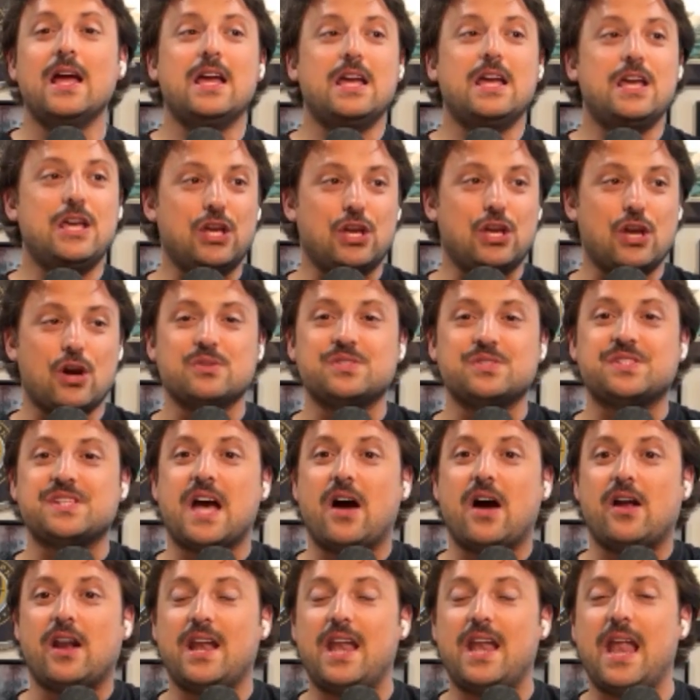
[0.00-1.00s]
He goes
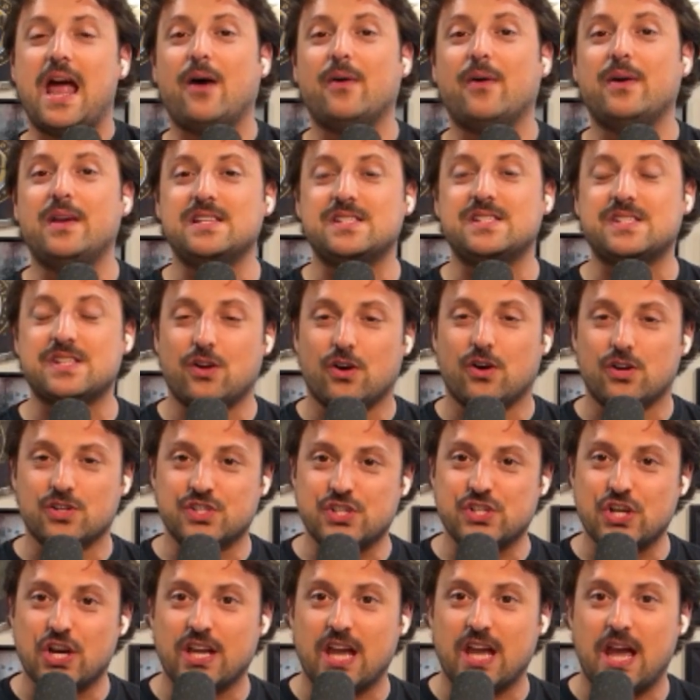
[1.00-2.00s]
out, and now he's an
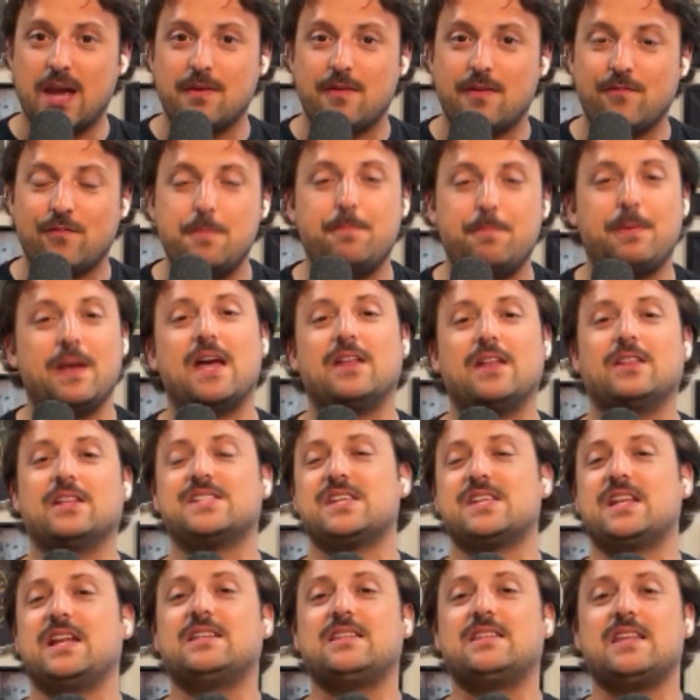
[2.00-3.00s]
All-Star Game MVP. And
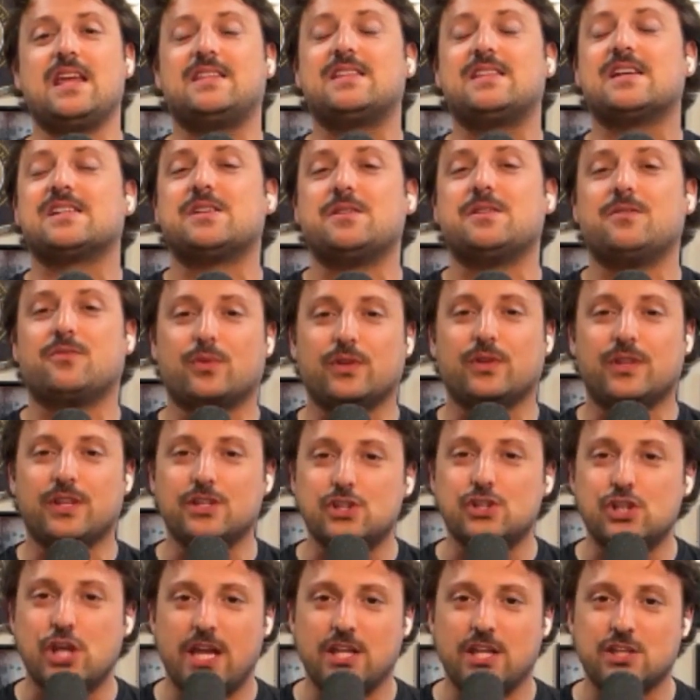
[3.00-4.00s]
listen, it doesn't really
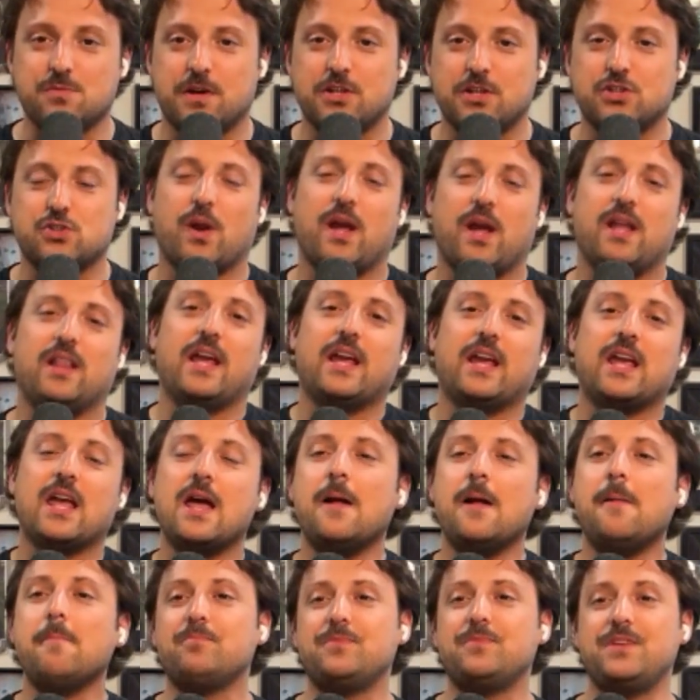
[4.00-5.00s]
change much, right?
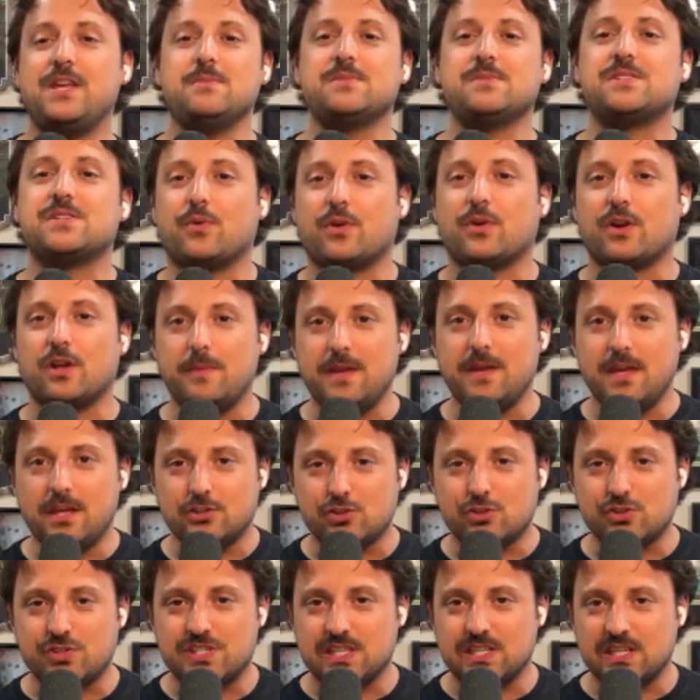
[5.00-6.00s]
Teams that were going to be
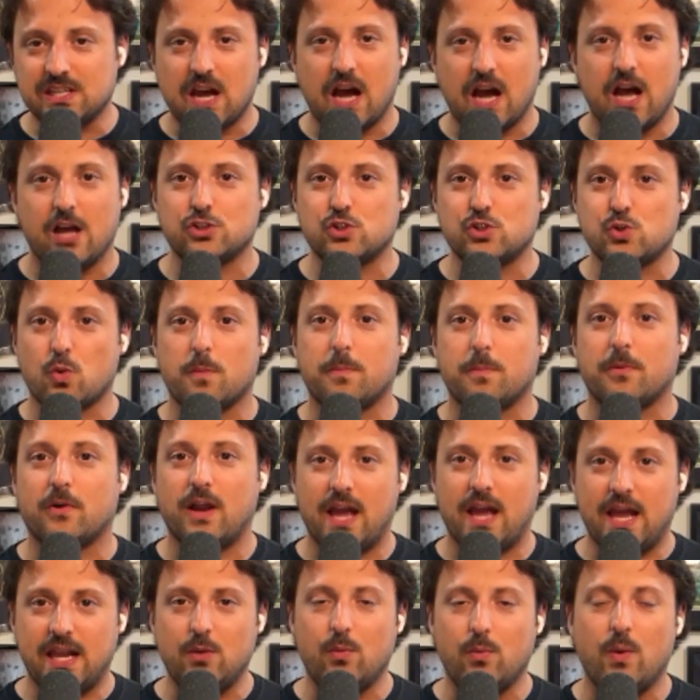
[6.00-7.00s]
interested in Kyle Schwarber
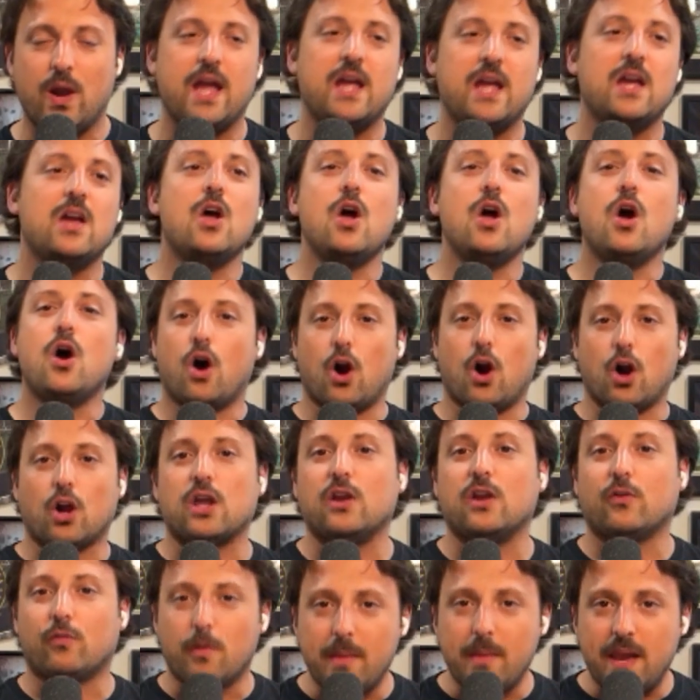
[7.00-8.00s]
anyway are
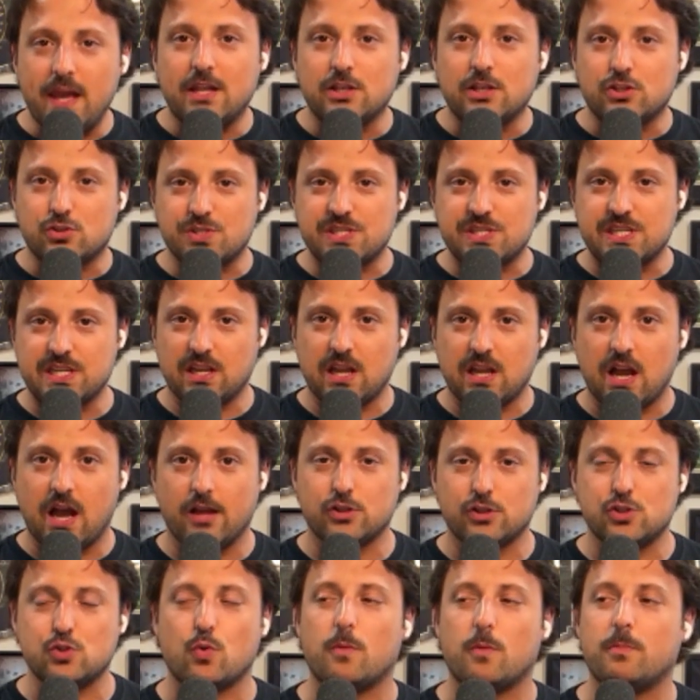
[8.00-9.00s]
going to remain interested in
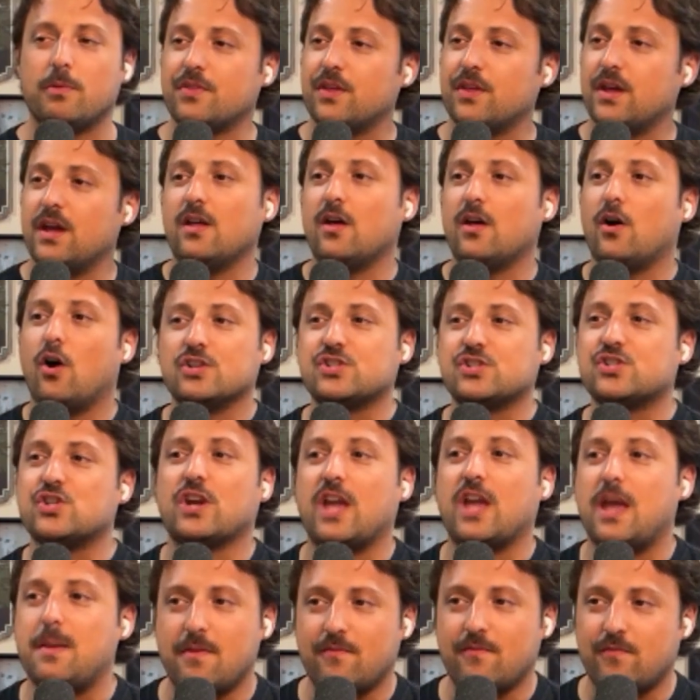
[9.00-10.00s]
Kyle Schwarber. The All-Star
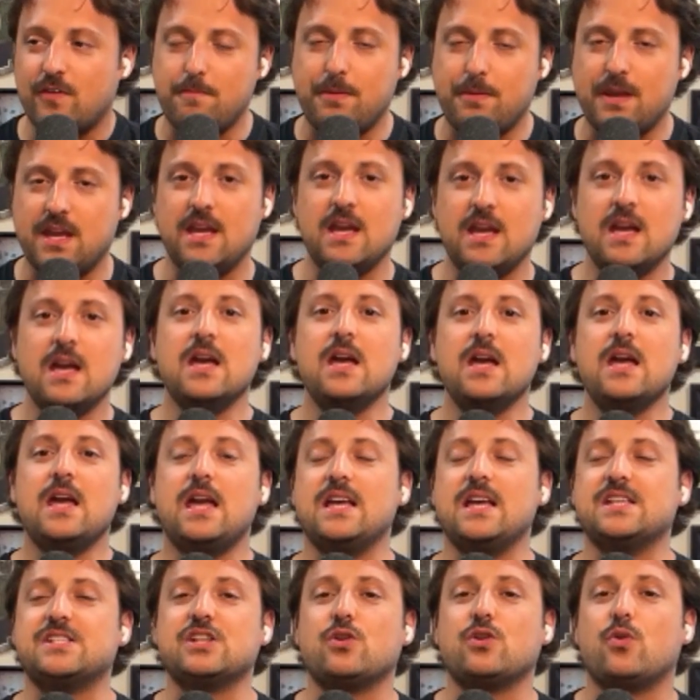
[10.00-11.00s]
Game MVP
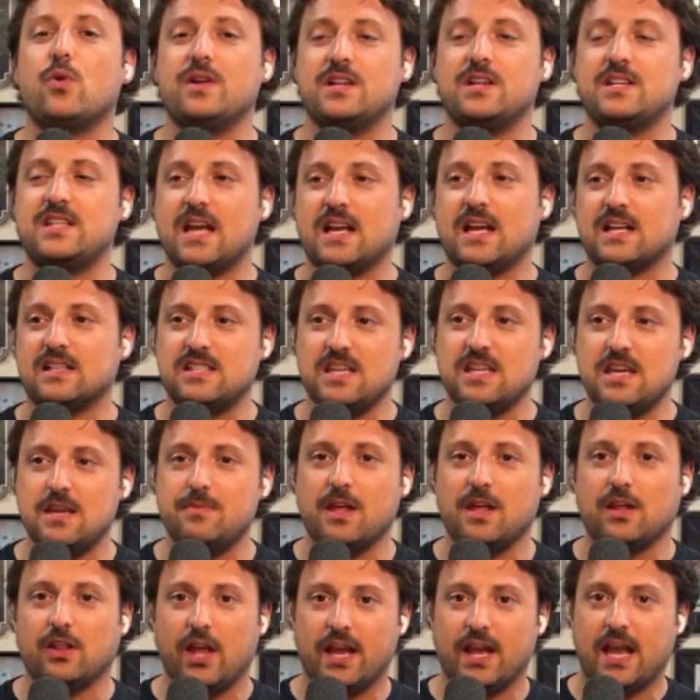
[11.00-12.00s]
isn't going to take a team
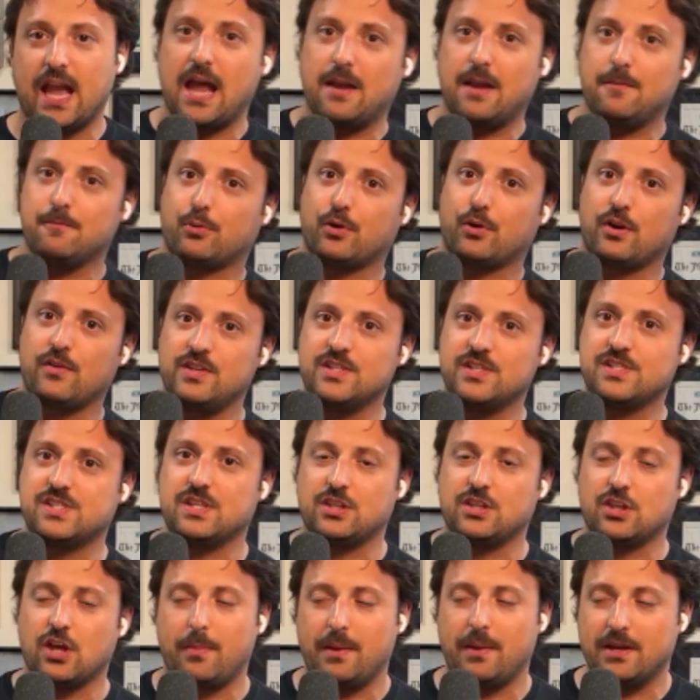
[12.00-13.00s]
that hadn't
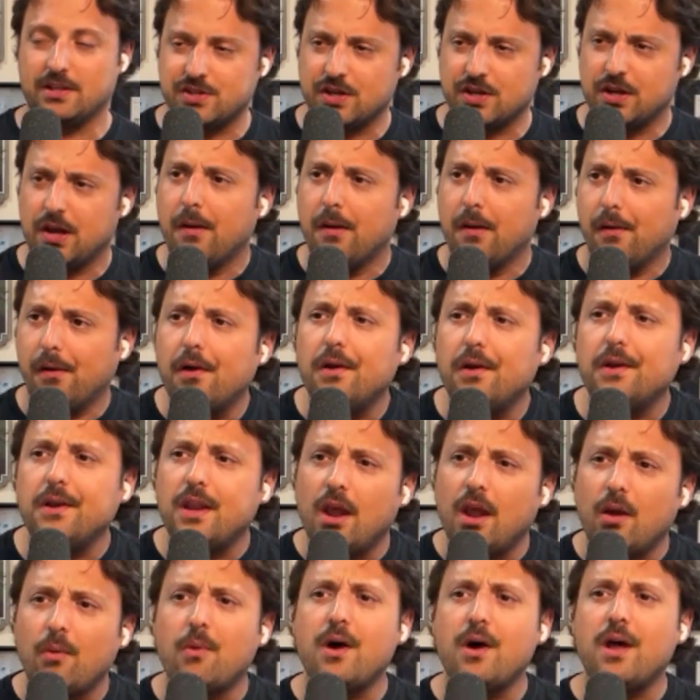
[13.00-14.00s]
previously thought about it and say, oh, you
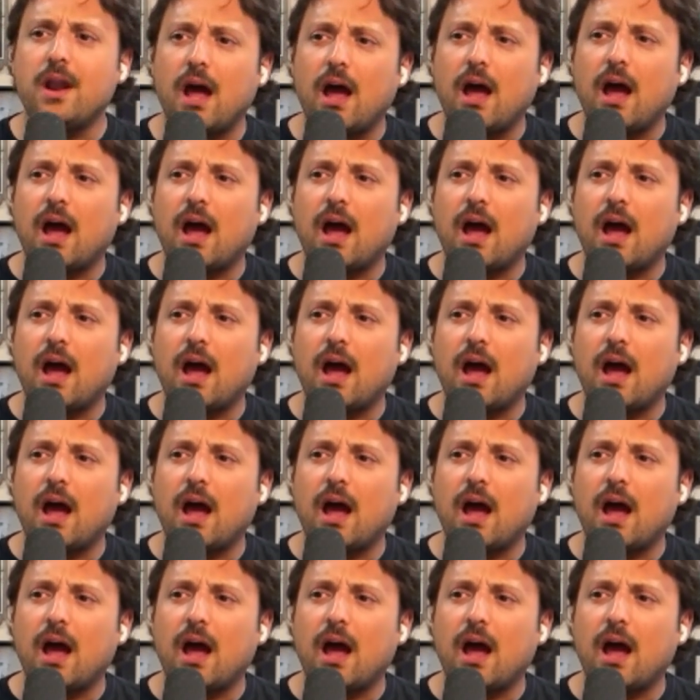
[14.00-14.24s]
know what?